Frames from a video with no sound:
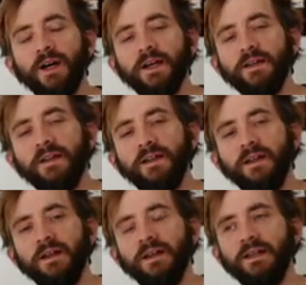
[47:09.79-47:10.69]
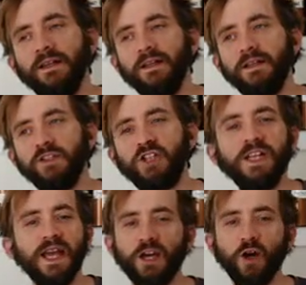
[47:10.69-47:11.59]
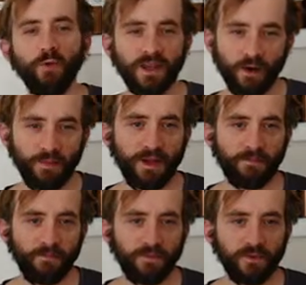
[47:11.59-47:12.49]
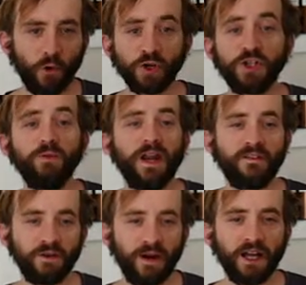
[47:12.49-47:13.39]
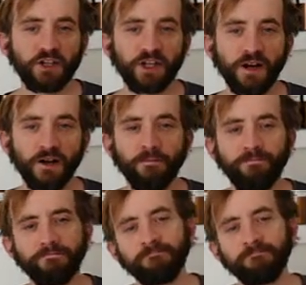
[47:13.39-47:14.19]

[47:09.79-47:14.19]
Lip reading: But she can't go without me, or she would have to buy a share.